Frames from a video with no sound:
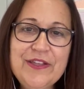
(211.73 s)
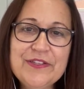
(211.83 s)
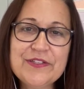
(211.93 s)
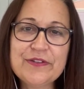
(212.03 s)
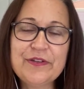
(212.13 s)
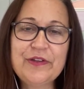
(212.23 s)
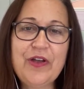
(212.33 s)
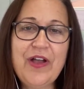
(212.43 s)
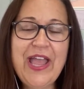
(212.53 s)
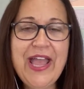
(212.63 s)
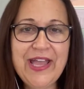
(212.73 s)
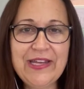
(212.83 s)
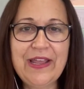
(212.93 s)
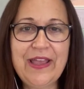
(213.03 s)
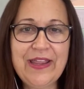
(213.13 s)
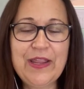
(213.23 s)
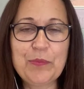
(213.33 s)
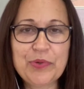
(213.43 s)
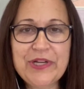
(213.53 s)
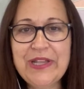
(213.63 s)
So I had a
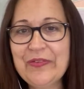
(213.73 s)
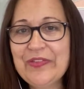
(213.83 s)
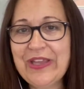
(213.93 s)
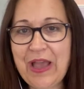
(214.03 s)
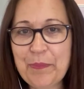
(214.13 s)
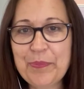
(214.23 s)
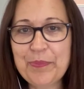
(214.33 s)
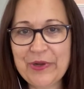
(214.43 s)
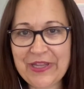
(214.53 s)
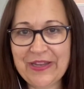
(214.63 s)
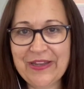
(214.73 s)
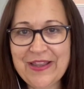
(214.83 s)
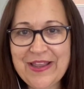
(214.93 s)
pretty healthy upbringing,